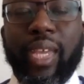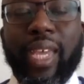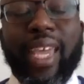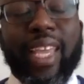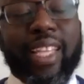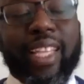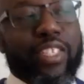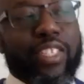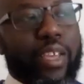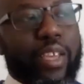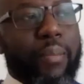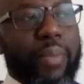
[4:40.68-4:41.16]

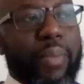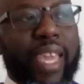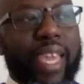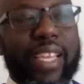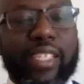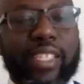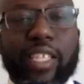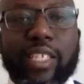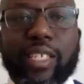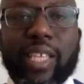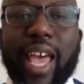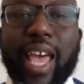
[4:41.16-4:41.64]
In some
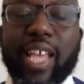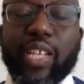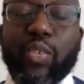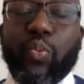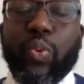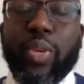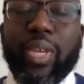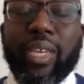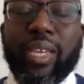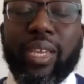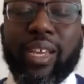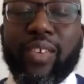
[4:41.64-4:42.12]
cases, as
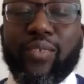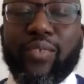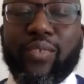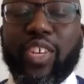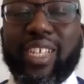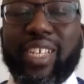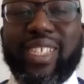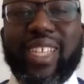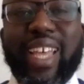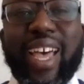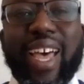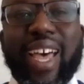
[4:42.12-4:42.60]
we have
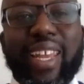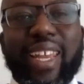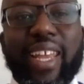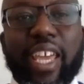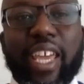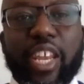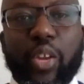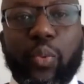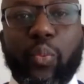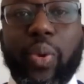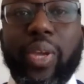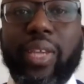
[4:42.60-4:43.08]
just
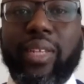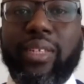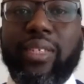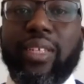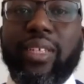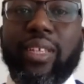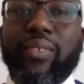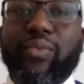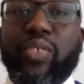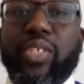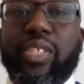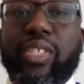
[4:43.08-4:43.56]
highlighted,
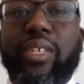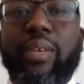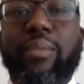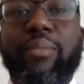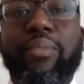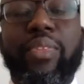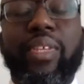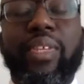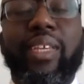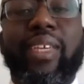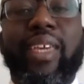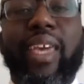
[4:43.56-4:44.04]
waiting for
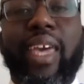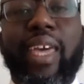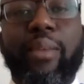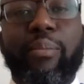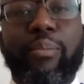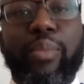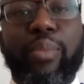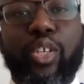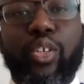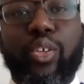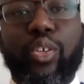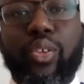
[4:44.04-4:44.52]
something can
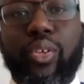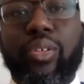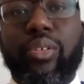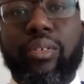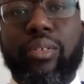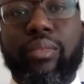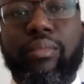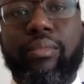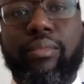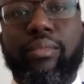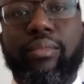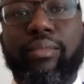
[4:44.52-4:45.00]
be good.
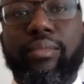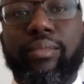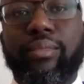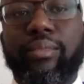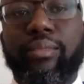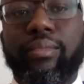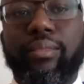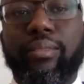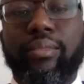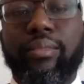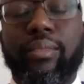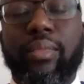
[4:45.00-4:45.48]

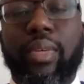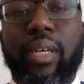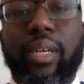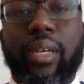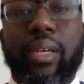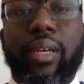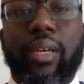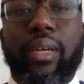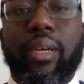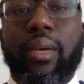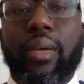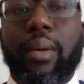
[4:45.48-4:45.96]

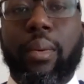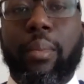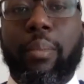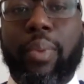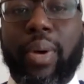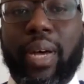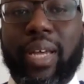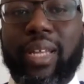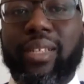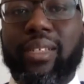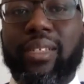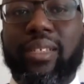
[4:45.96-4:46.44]

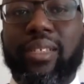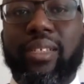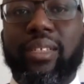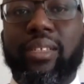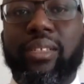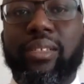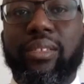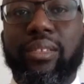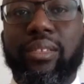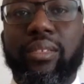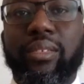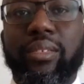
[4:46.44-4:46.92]
But
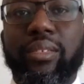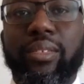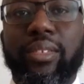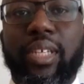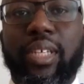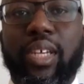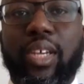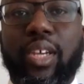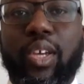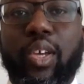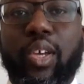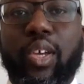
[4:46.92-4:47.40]

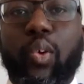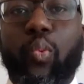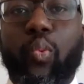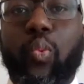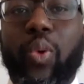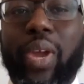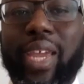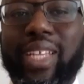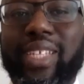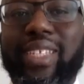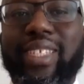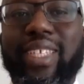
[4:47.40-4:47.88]

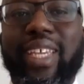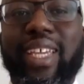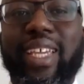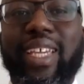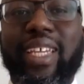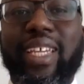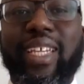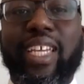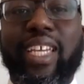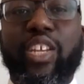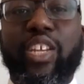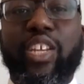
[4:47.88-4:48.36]

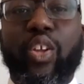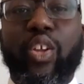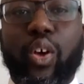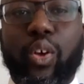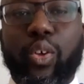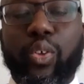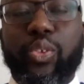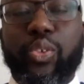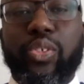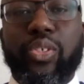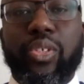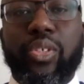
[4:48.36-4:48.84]
waiting can
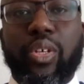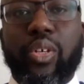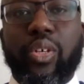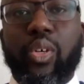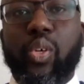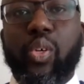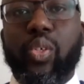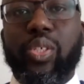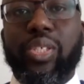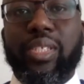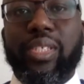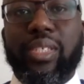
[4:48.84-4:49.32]

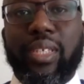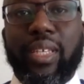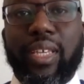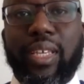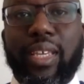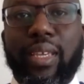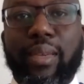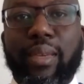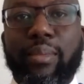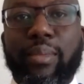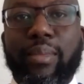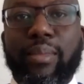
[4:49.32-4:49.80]
also
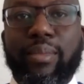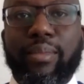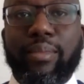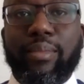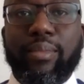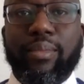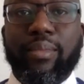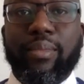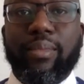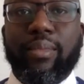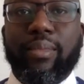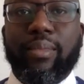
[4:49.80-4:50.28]
seem
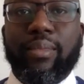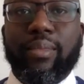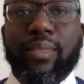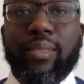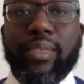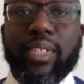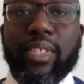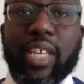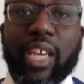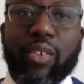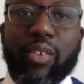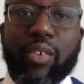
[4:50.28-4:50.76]

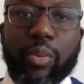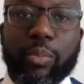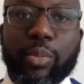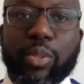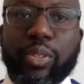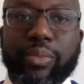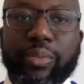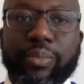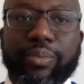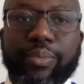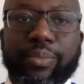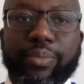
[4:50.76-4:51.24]

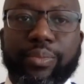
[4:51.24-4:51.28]
terrible.